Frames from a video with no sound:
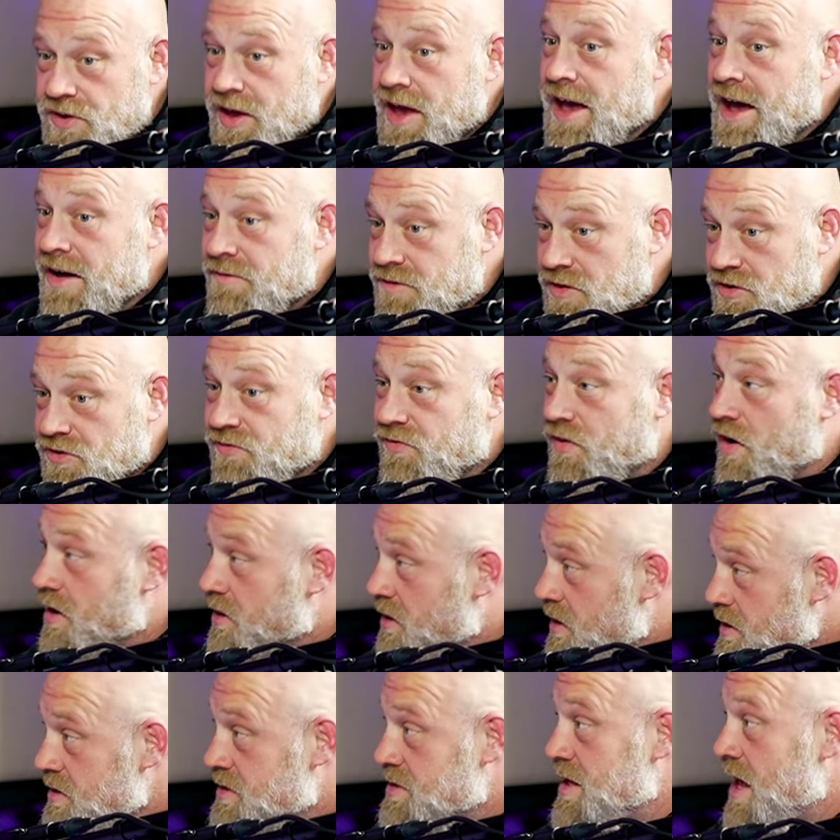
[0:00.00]
I have this
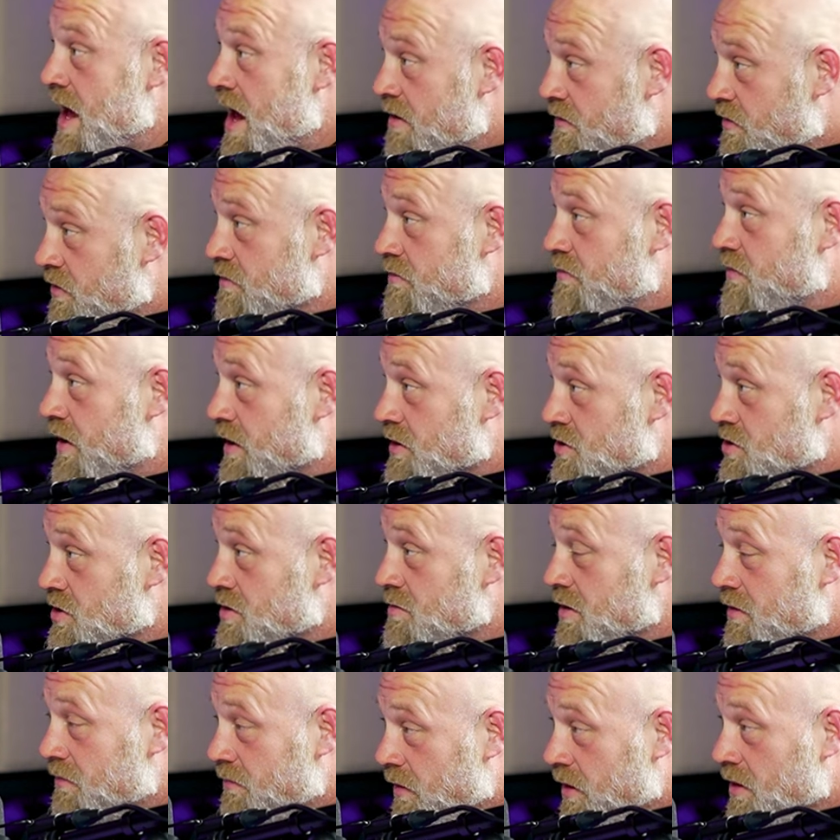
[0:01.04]
fucking staph infection
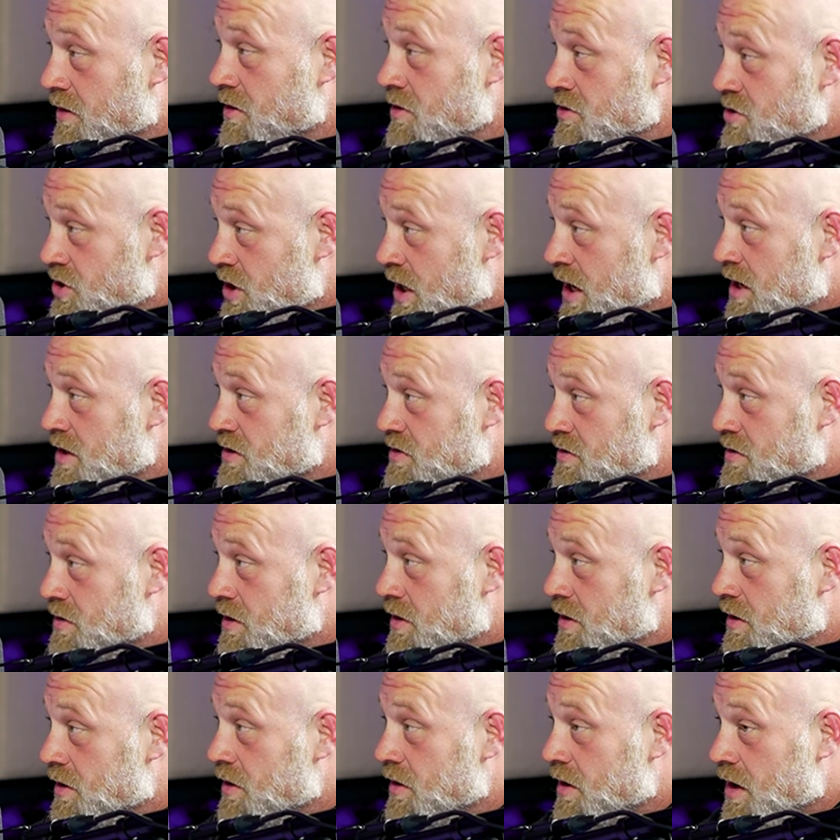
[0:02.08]
in my fucking chest.
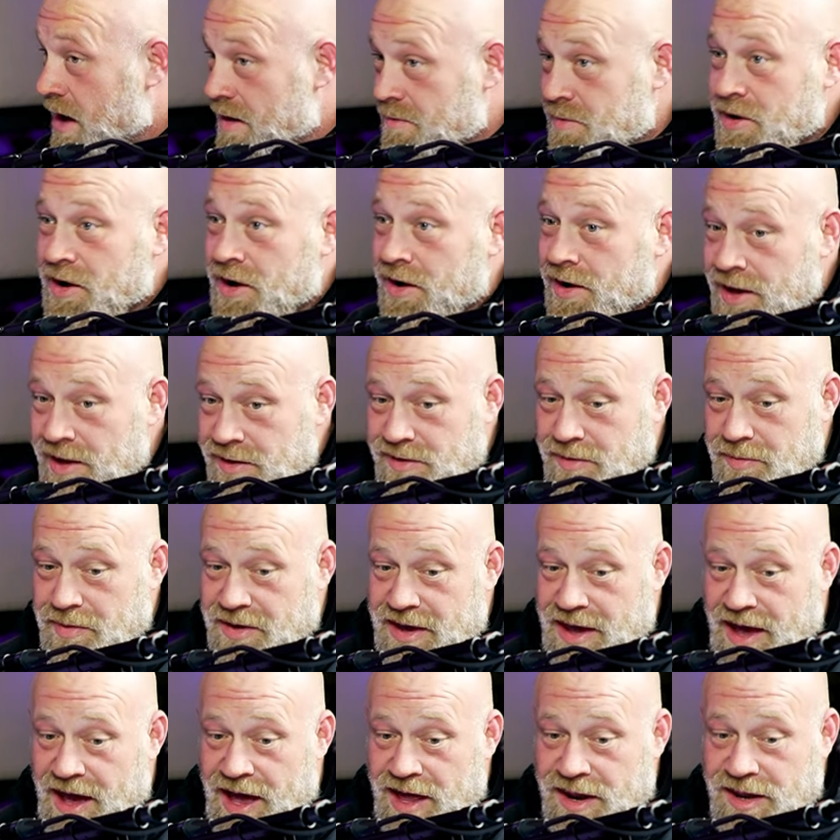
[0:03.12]
I've been on
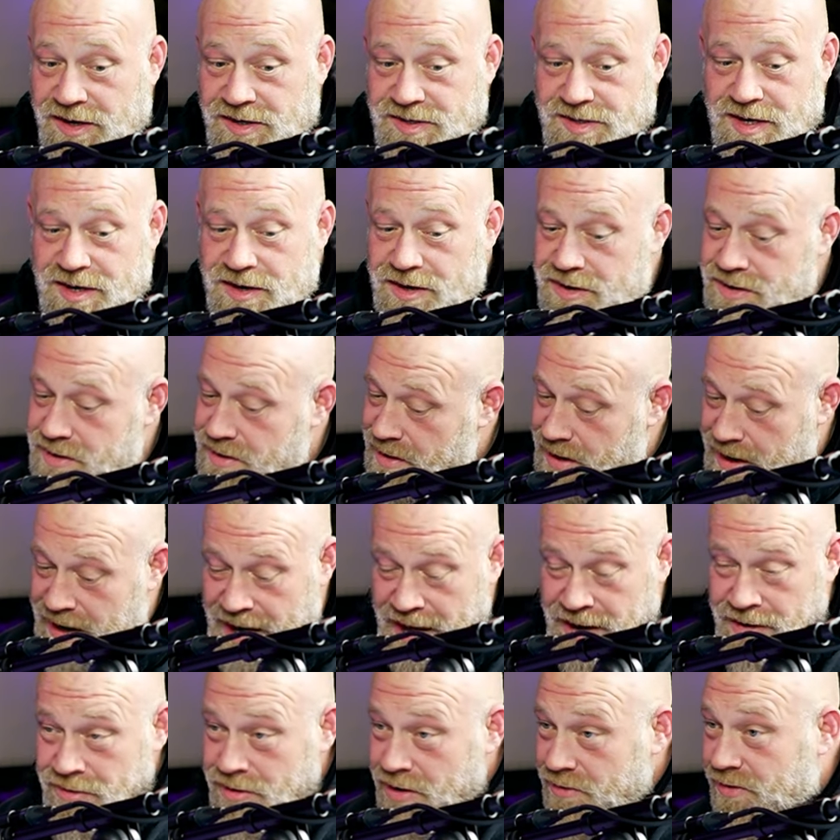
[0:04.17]
antibiotics.
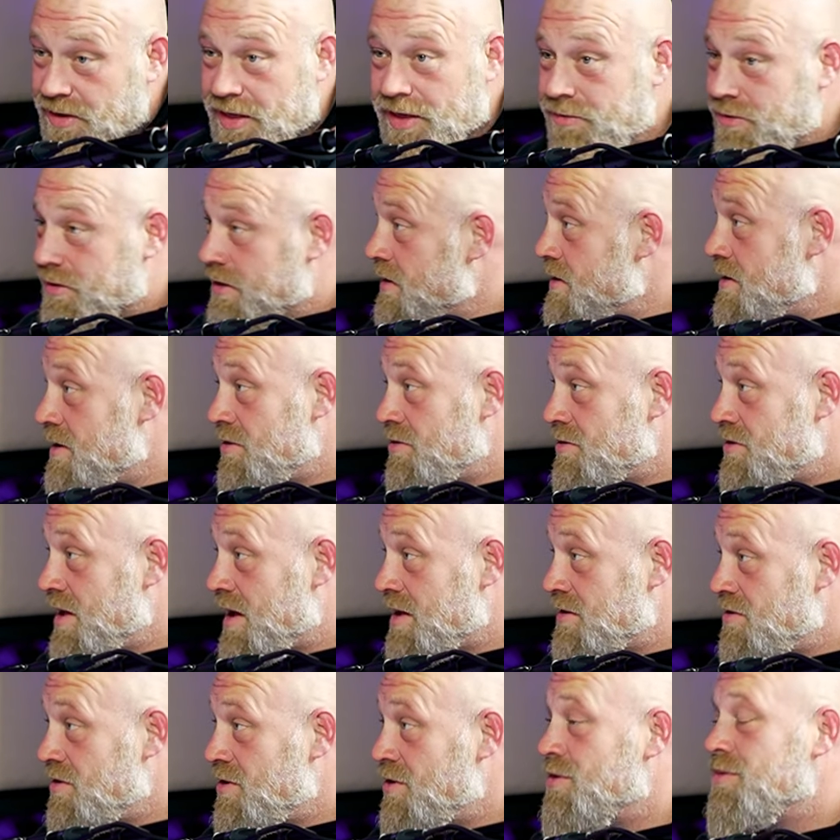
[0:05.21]
I don't know if I'll ever get another
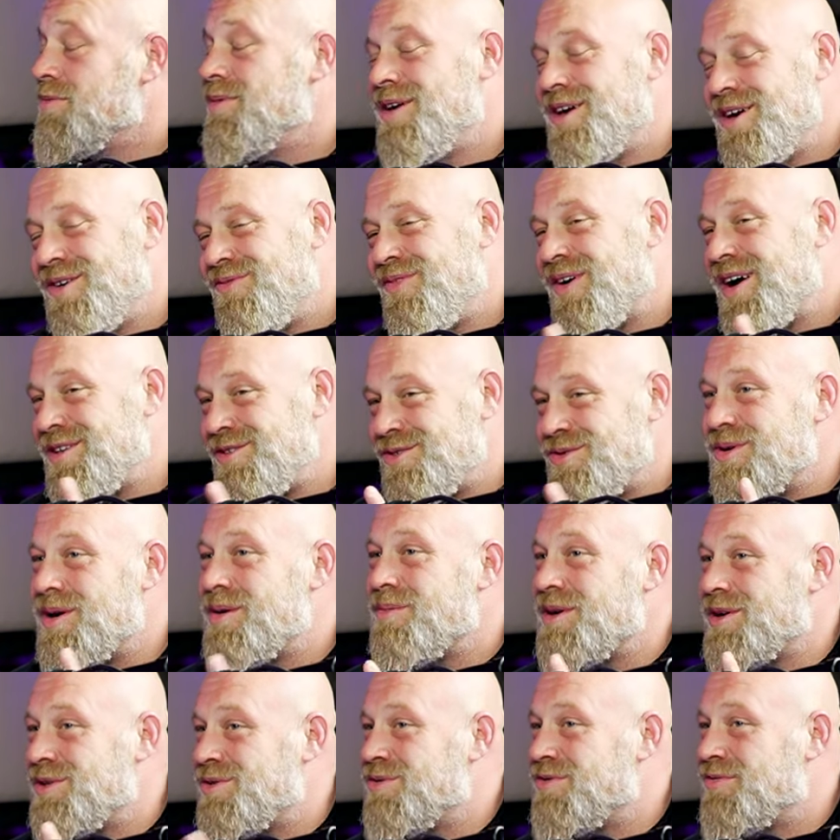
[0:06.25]
tattoo. If I do, I
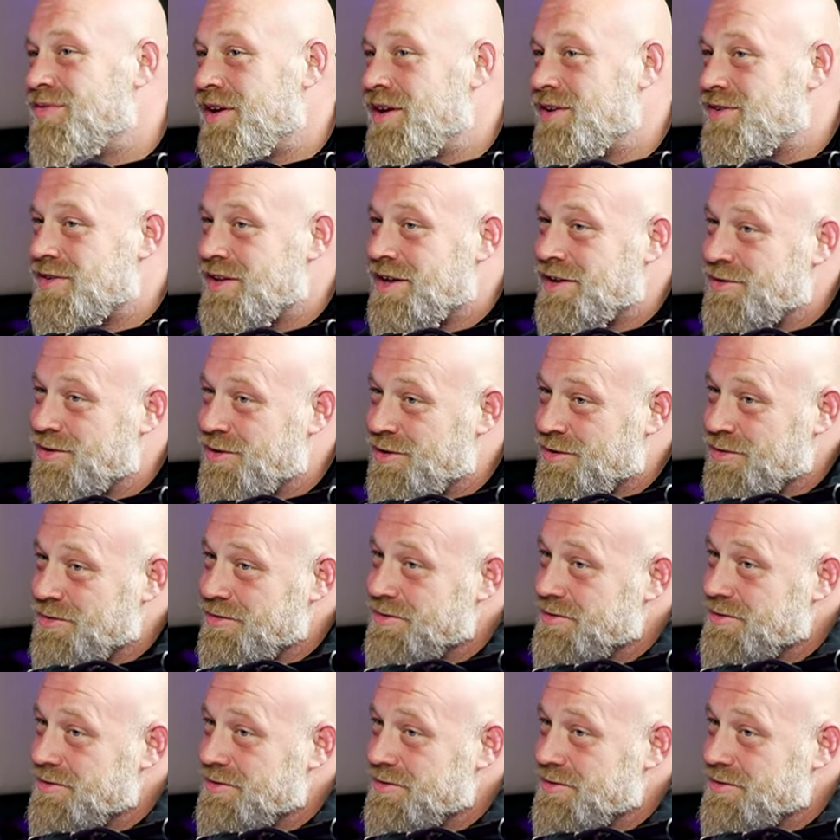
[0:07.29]
might do a face tattoo.